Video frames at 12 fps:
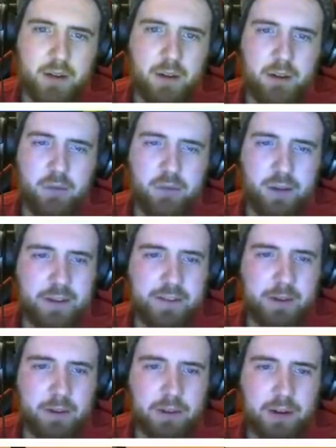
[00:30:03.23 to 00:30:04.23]
flattened
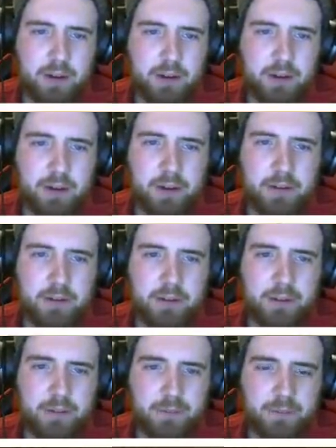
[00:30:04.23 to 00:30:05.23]
out the area yet.
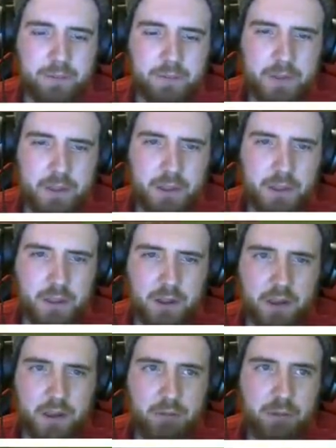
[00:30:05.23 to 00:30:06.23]

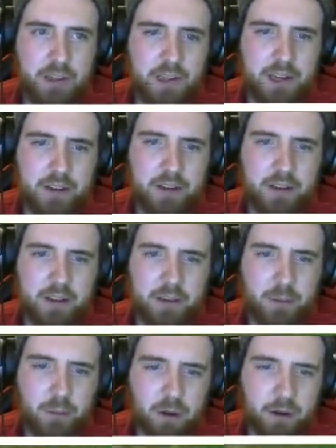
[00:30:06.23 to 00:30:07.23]
And I really hate the
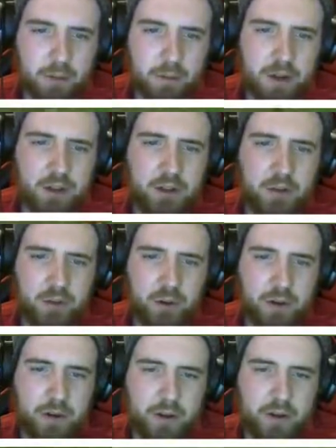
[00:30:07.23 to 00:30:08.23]
one obnoxious
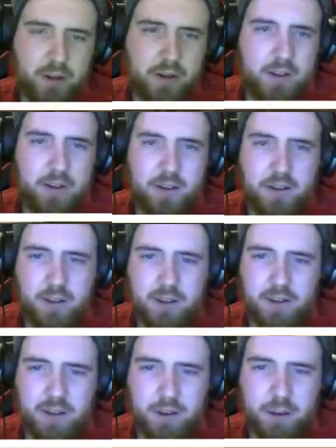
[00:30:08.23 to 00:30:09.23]
floating
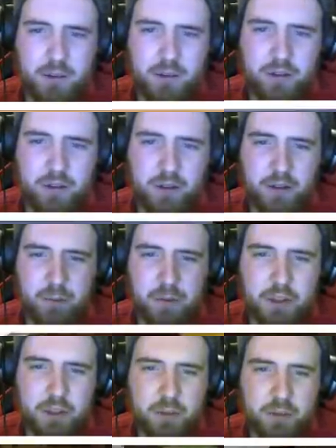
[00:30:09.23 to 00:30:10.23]
cobblestone over there. I'm
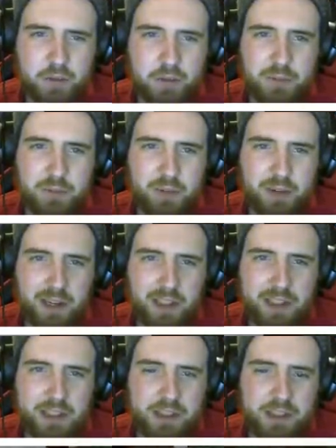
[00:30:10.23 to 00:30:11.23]
pretty sure it was to
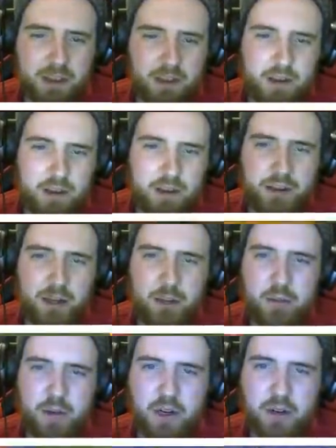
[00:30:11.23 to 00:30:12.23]
place a
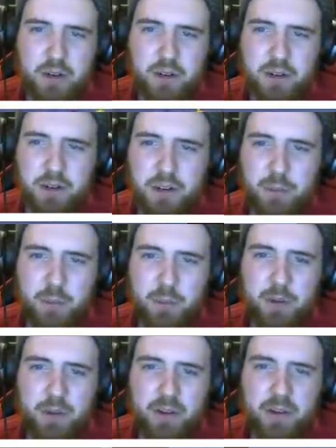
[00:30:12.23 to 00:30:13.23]
campfire on at one
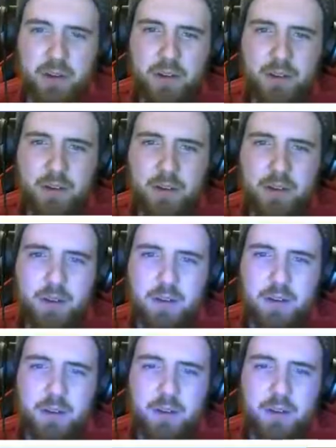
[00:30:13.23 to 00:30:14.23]
point.
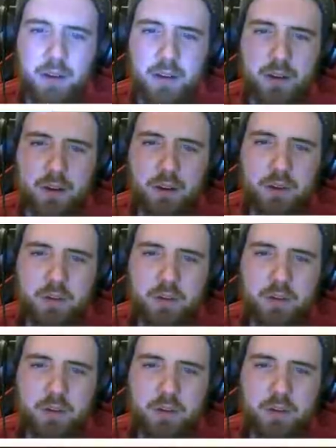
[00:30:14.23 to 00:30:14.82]
Let's